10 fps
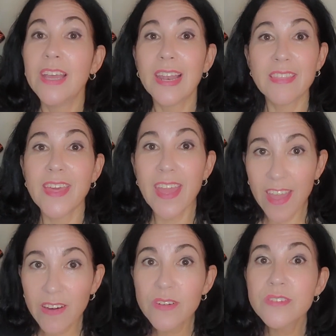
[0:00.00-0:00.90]
Like, the
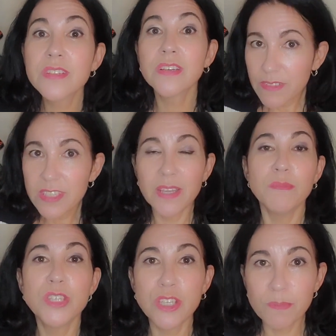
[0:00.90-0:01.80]
hills
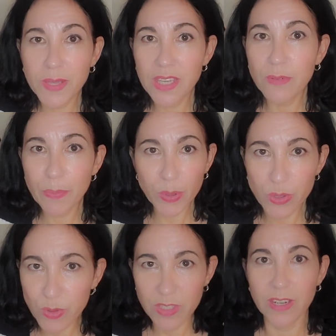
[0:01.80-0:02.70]
seem to be
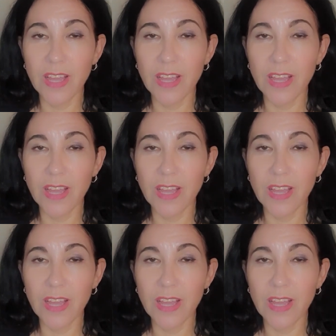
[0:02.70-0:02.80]
reproducing.